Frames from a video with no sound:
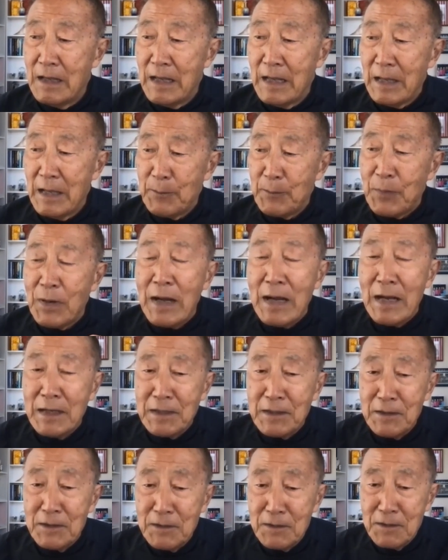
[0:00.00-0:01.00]
a
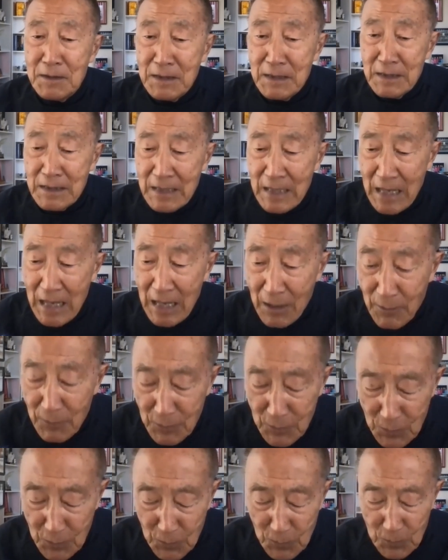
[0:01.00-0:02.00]
partner in our
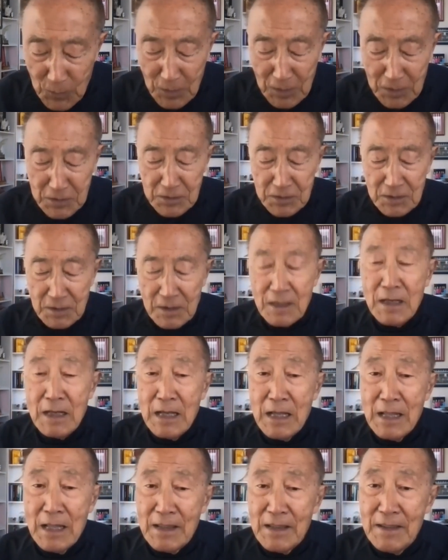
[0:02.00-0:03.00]
coalition
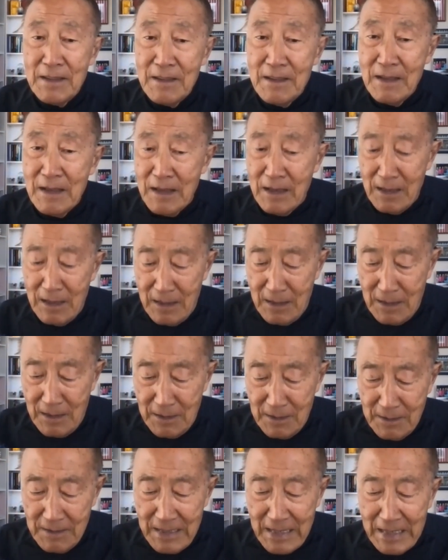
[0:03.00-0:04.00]

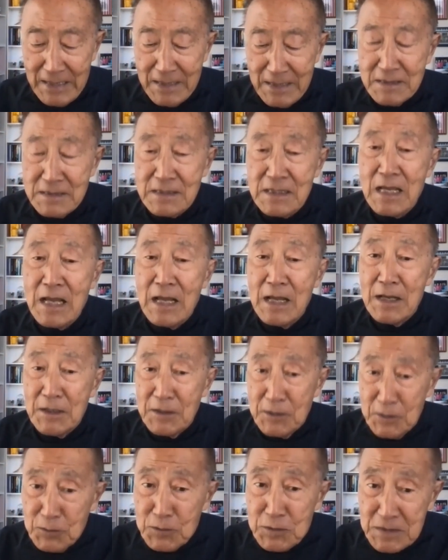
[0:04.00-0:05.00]
that is
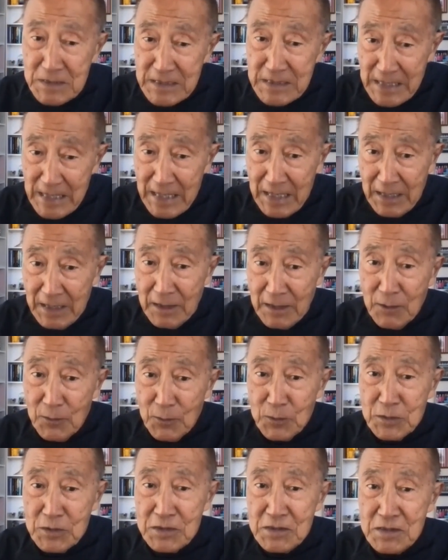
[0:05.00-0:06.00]
UCA,
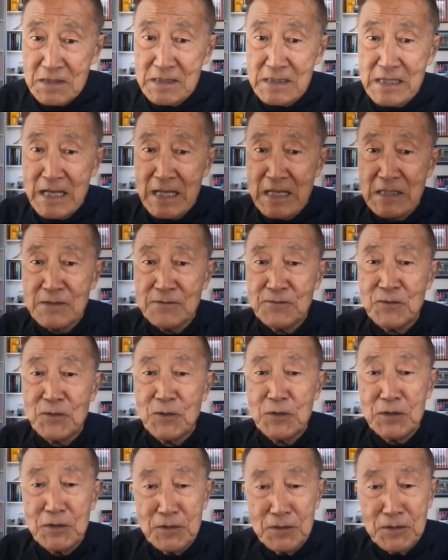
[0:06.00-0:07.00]
which stands
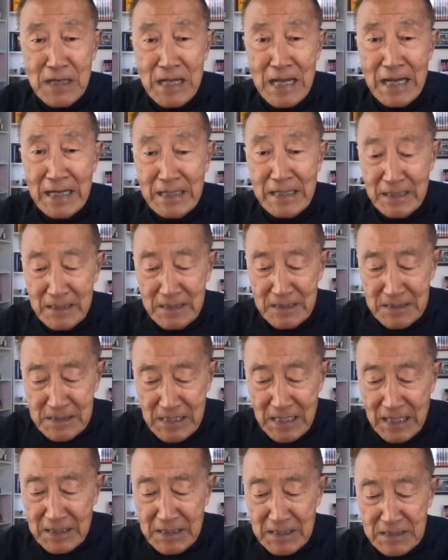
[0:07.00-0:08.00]
for United
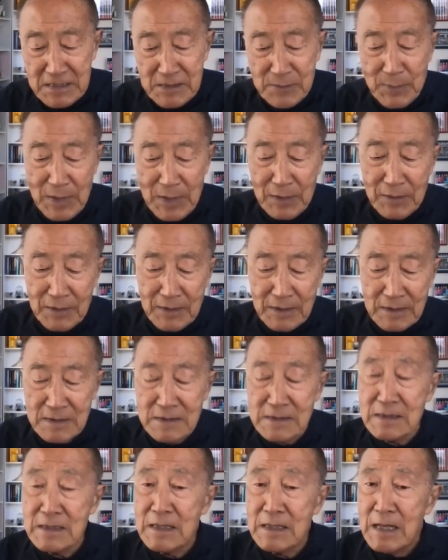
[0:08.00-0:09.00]
Chinese
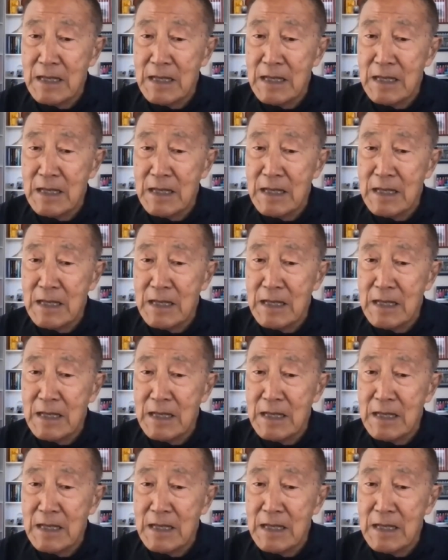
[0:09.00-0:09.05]
Americans.